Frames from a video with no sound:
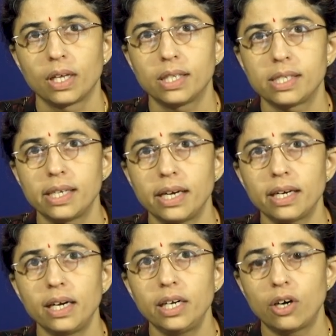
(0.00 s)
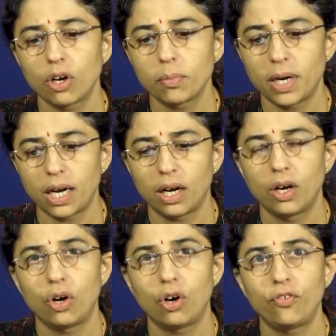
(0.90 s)
The central dogma
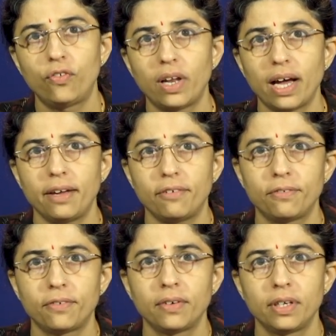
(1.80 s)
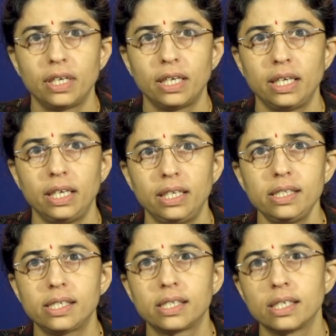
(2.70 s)
of life
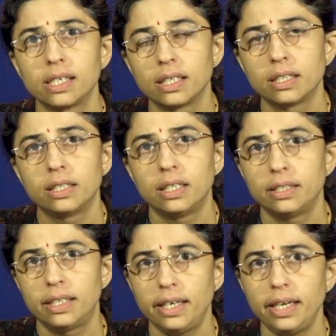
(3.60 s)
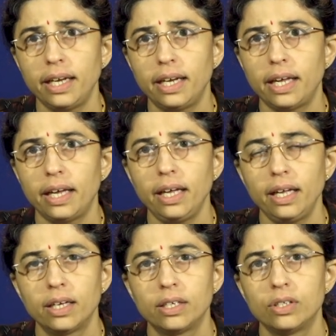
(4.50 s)
is the DNA
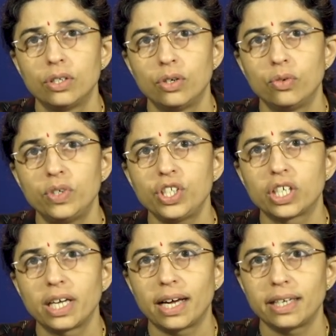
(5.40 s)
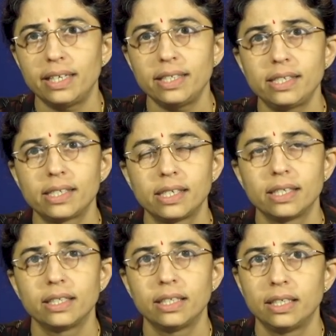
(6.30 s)
which carries
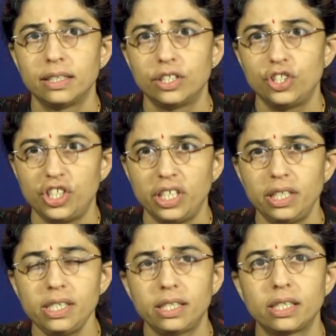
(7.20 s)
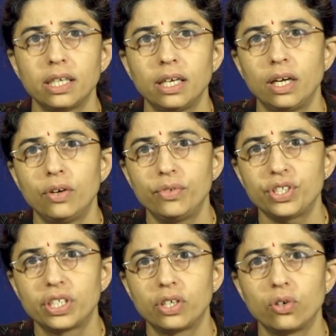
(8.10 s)
the genes
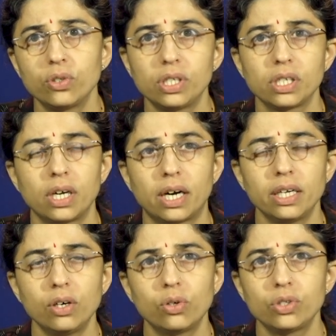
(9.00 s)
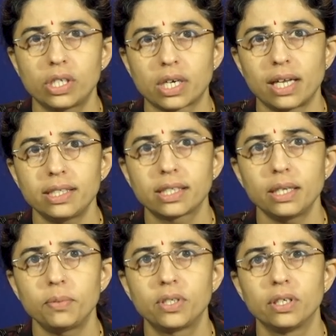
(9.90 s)
which goes undergoes
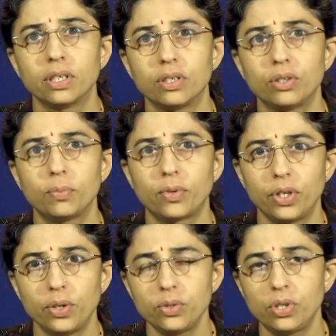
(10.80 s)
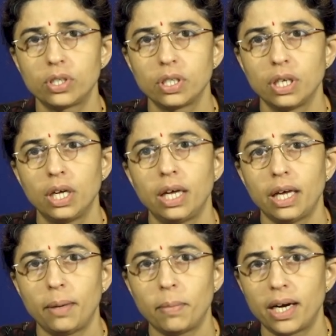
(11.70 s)
transcription to produce
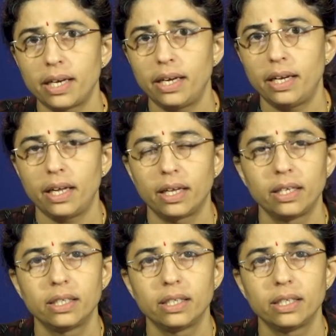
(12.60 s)
mRNA.